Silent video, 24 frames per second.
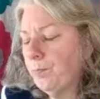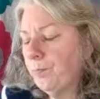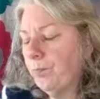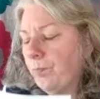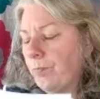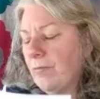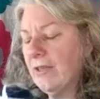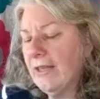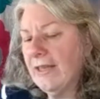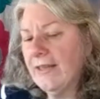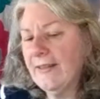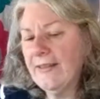
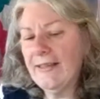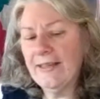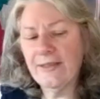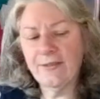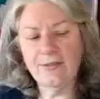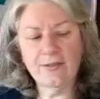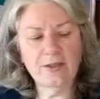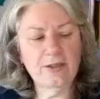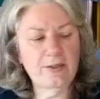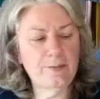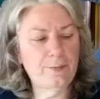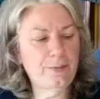And that's
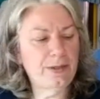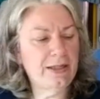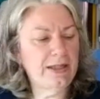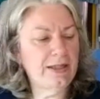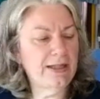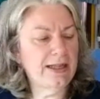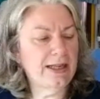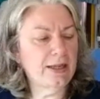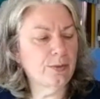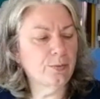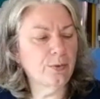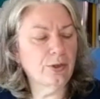going to be
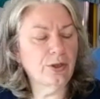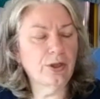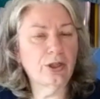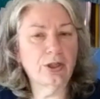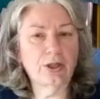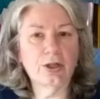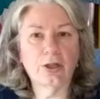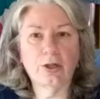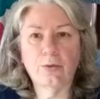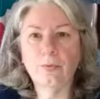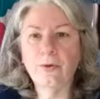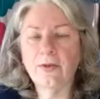how we're going to
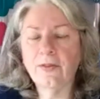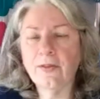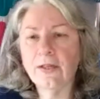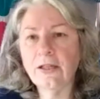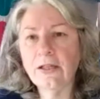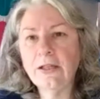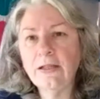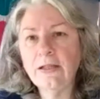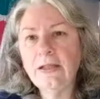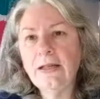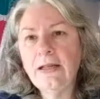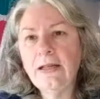go with it.
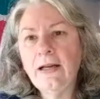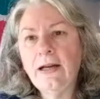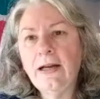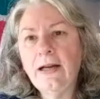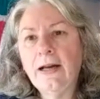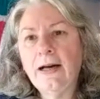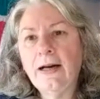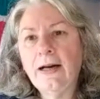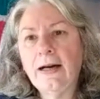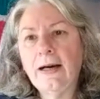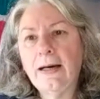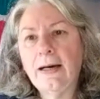
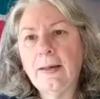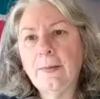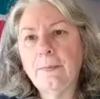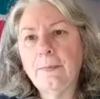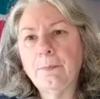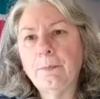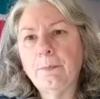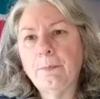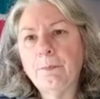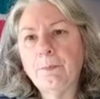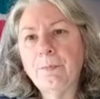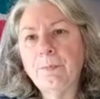
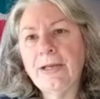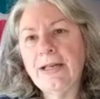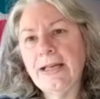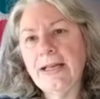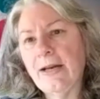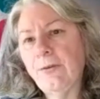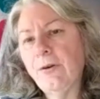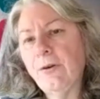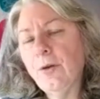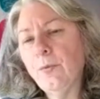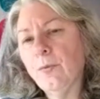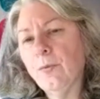But
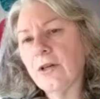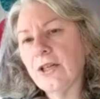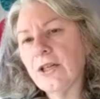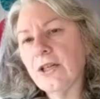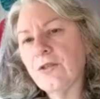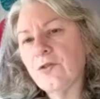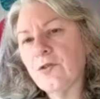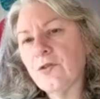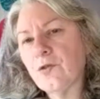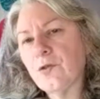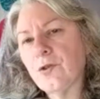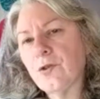now I want to
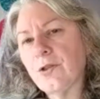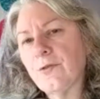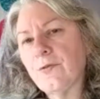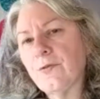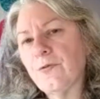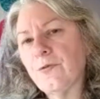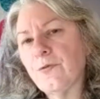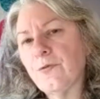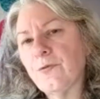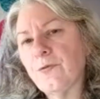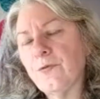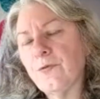sort of
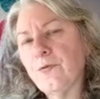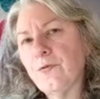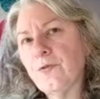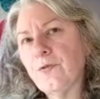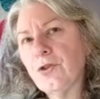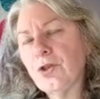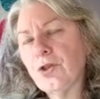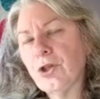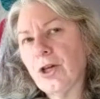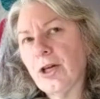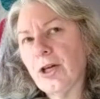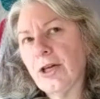
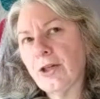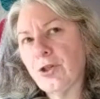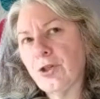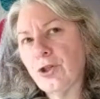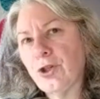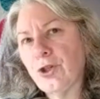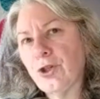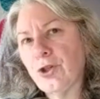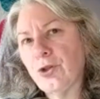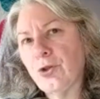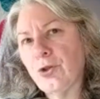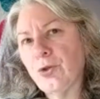talk
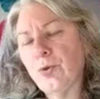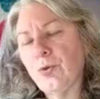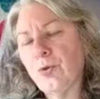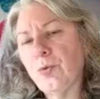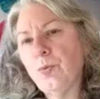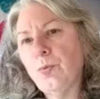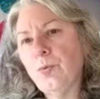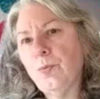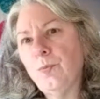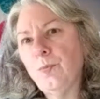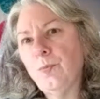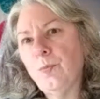to
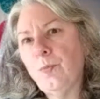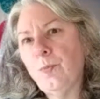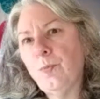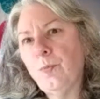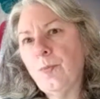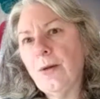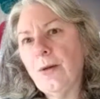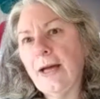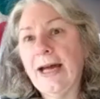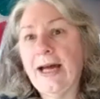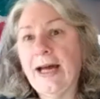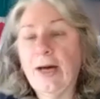
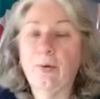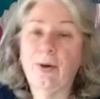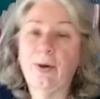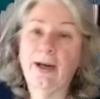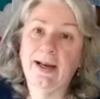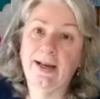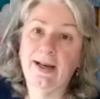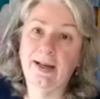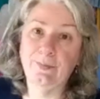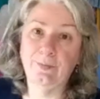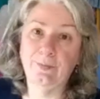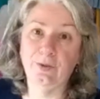how
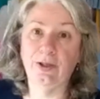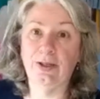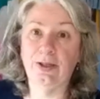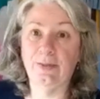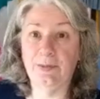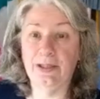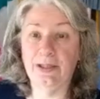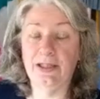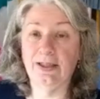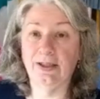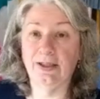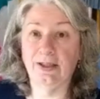I'm going to be
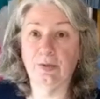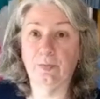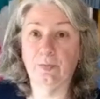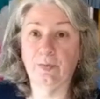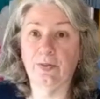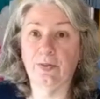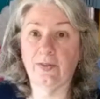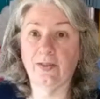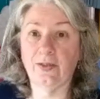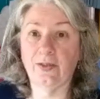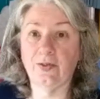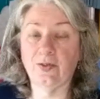dealing with
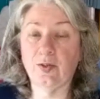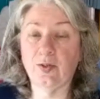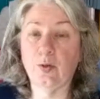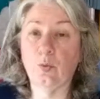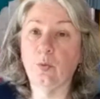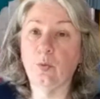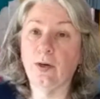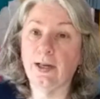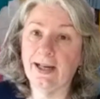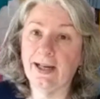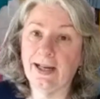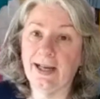this and
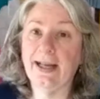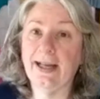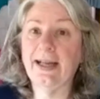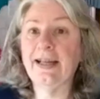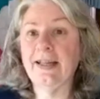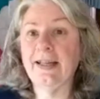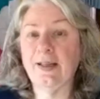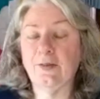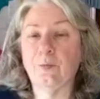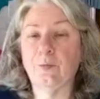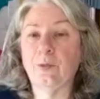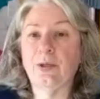what I
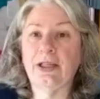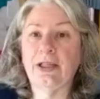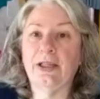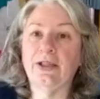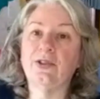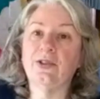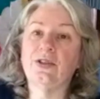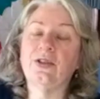have planned.